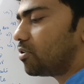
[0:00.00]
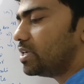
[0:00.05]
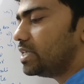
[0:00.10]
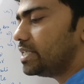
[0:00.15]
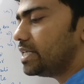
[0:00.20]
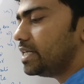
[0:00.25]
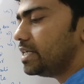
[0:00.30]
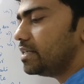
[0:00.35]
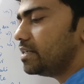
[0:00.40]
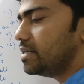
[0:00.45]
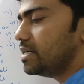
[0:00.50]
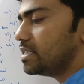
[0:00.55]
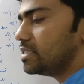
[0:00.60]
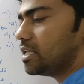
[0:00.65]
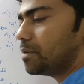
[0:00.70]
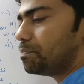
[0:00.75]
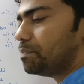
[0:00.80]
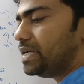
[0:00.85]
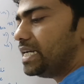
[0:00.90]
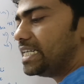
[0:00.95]
holiday,
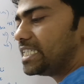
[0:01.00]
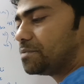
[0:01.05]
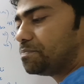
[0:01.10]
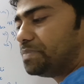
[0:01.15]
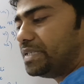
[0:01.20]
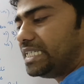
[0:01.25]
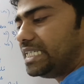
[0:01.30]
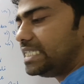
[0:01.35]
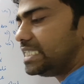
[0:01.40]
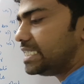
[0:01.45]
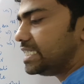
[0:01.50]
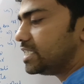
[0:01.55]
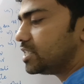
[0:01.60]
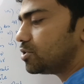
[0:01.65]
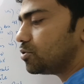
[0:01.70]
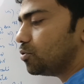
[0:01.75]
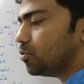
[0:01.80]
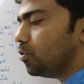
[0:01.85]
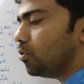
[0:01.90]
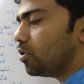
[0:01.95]
its pity sees
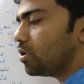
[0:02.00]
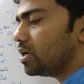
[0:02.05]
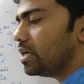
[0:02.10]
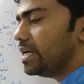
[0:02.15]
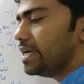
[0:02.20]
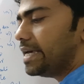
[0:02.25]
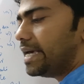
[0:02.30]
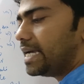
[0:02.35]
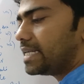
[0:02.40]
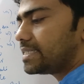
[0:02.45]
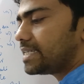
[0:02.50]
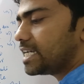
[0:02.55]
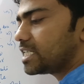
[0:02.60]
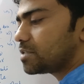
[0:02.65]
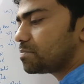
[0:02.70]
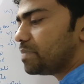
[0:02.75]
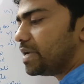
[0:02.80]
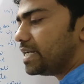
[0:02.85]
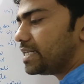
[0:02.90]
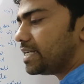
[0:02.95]
a whore, a
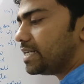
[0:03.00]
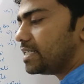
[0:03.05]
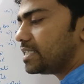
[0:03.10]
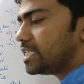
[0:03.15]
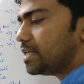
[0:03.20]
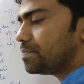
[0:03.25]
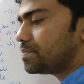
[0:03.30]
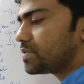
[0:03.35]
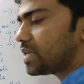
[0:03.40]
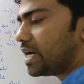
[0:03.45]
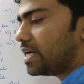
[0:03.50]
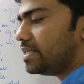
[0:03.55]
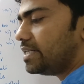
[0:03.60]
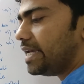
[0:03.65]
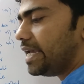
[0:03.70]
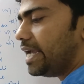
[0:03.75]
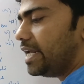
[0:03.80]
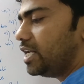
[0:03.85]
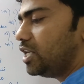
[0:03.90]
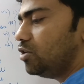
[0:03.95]
chest made in
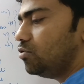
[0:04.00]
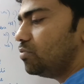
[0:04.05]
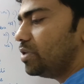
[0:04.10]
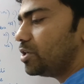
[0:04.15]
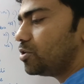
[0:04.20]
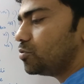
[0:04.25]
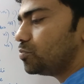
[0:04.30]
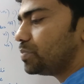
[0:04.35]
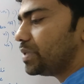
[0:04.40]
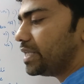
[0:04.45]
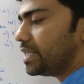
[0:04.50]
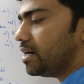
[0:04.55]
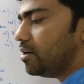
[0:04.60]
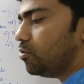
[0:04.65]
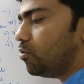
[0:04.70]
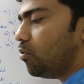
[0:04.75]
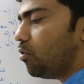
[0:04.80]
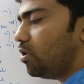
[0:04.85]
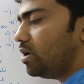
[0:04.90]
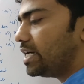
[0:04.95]
Cheapside, a new way to pay
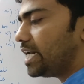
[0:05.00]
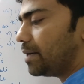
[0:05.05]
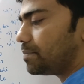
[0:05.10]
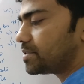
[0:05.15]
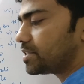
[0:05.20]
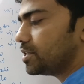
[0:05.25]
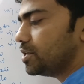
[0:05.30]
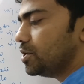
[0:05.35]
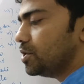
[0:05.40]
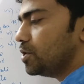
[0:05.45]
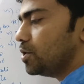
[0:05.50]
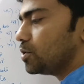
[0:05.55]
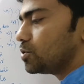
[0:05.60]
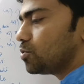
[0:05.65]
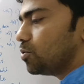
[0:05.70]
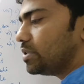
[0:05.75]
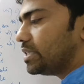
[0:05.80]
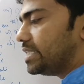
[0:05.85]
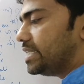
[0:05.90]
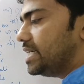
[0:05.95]
the old debts.
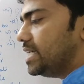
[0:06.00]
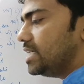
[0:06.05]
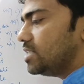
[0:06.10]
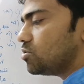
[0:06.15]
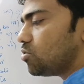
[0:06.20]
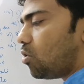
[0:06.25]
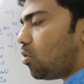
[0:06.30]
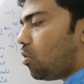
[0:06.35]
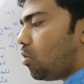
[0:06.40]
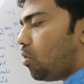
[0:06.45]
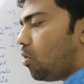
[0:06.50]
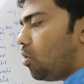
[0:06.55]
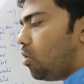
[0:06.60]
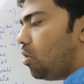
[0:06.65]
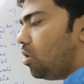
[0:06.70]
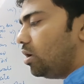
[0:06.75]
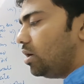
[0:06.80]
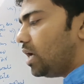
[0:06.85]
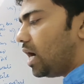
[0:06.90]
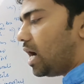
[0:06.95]
So these
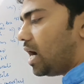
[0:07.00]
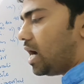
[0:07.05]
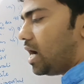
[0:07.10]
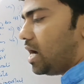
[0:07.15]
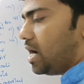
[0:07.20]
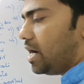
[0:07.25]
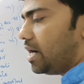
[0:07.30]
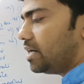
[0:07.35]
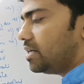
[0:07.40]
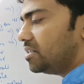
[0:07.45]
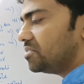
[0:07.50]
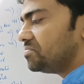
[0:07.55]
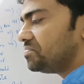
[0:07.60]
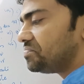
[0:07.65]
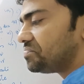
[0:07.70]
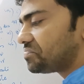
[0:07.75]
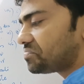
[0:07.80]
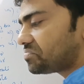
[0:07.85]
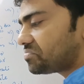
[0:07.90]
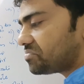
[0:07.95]
all are
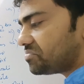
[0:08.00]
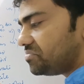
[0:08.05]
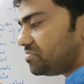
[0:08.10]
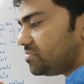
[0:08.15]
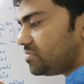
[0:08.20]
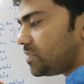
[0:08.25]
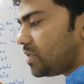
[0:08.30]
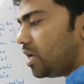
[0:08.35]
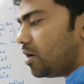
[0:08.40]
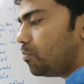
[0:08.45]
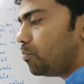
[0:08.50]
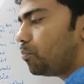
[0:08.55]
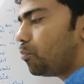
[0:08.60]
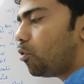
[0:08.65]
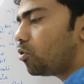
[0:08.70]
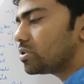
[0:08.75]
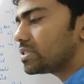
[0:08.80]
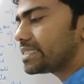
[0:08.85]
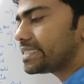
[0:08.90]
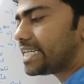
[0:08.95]

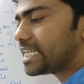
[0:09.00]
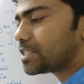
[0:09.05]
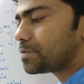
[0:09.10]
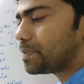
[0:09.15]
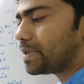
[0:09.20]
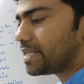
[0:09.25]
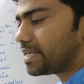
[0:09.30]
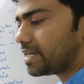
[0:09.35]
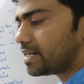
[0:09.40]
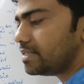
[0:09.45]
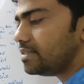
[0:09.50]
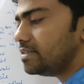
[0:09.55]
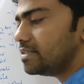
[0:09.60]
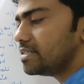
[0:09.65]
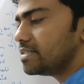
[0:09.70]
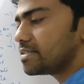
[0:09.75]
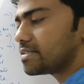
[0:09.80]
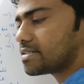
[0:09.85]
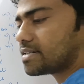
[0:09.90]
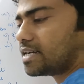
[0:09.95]
post-Shakespearean
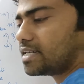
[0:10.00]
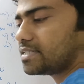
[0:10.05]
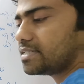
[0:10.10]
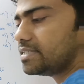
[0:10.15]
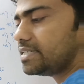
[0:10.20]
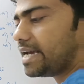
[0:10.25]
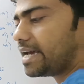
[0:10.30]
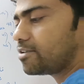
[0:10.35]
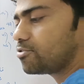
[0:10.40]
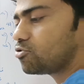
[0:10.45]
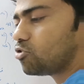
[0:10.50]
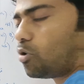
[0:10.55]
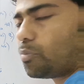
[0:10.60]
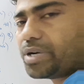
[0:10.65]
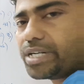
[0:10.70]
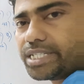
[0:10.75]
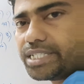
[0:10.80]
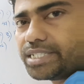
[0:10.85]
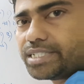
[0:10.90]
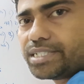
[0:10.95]
tragedy and
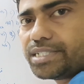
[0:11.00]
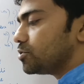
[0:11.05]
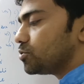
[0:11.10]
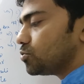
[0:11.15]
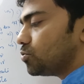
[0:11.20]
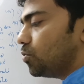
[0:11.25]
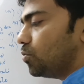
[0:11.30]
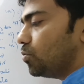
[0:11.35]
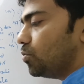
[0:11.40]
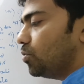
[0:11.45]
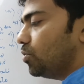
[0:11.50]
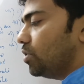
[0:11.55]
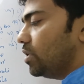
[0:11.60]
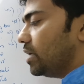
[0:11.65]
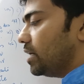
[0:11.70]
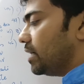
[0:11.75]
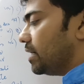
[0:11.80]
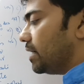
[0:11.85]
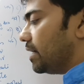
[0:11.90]
comedy. So